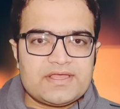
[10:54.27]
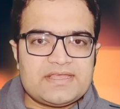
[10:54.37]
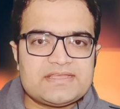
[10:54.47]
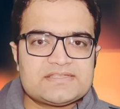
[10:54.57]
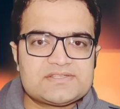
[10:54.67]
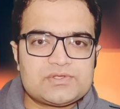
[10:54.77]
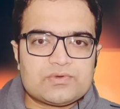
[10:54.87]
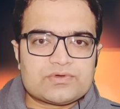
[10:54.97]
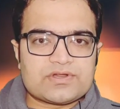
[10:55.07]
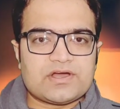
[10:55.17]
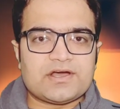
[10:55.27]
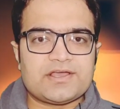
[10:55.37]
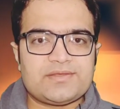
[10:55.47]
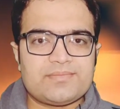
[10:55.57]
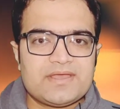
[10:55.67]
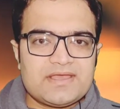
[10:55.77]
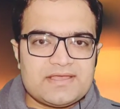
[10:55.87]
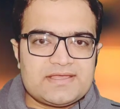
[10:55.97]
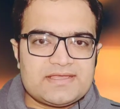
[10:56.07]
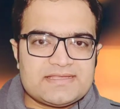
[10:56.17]
is your time,
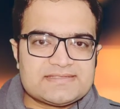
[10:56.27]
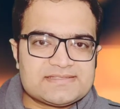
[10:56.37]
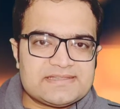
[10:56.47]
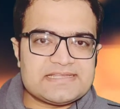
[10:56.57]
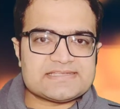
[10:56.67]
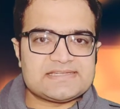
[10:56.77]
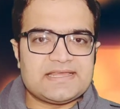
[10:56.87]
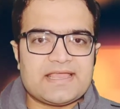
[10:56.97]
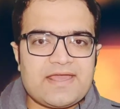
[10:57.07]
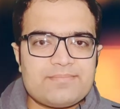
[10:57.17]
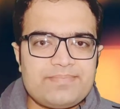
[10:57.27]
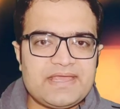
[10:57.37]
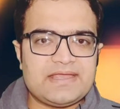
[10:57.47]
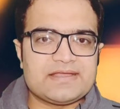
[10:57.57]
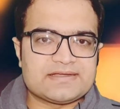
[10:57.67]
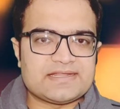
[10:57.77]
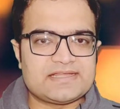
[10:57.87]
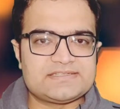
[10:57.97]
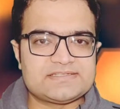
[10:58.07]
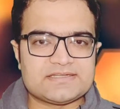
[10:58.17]
is listening and paying
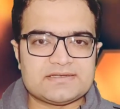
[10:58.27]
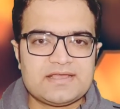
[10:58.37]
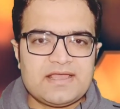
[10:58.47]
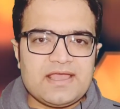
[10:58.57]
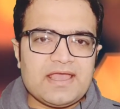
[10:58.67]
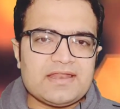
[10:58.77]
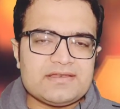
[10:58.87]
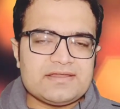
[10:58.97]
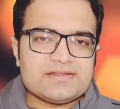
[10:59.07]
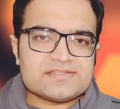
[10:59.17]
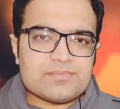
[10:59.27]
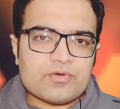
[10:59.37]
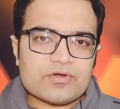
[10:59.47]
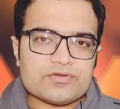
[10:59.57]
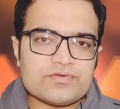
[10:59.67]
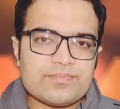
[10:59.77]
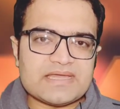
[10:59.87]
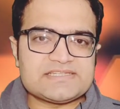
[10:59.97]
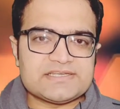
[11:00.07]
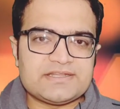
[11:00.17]
attention. And it is important to
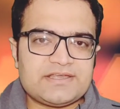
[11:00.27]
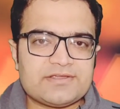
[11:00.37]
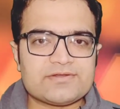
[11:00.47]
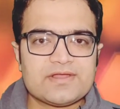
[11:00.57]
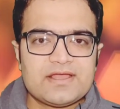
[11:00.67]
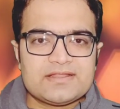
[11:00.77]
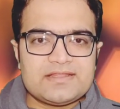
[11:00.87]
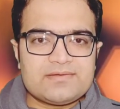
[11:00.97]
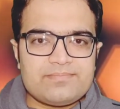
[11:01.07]
mention here that